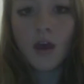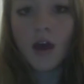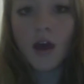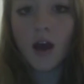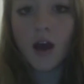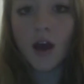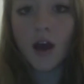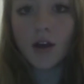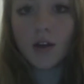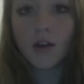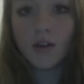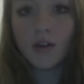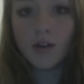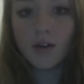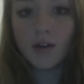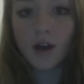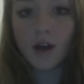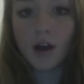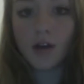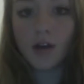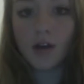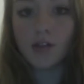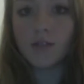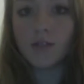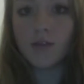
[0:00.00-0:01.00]
Another
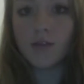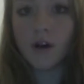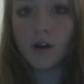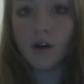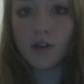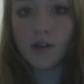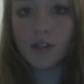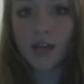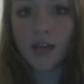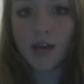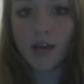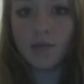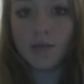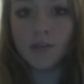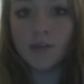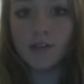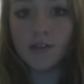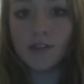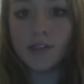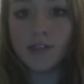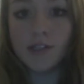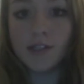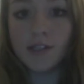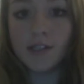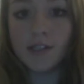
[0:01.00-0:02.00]
cause of Alzheimer's
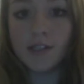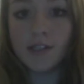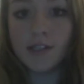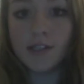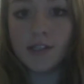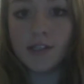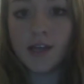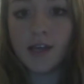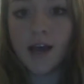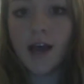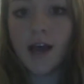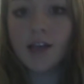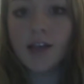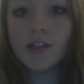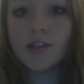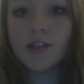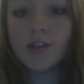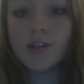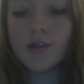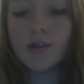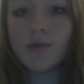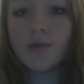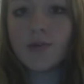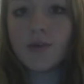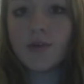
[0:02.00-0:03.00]
disease has to
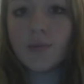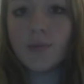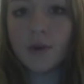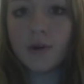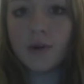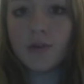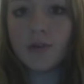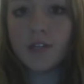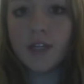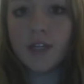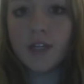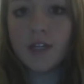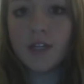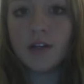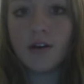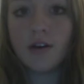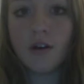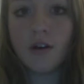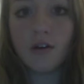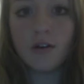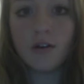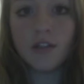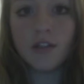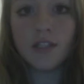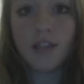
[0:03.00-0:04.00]
do with a protein
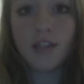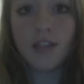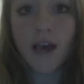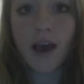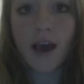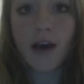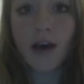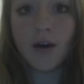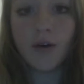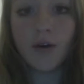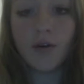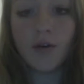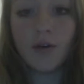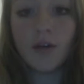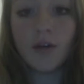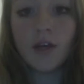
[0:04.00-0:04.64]
called tau.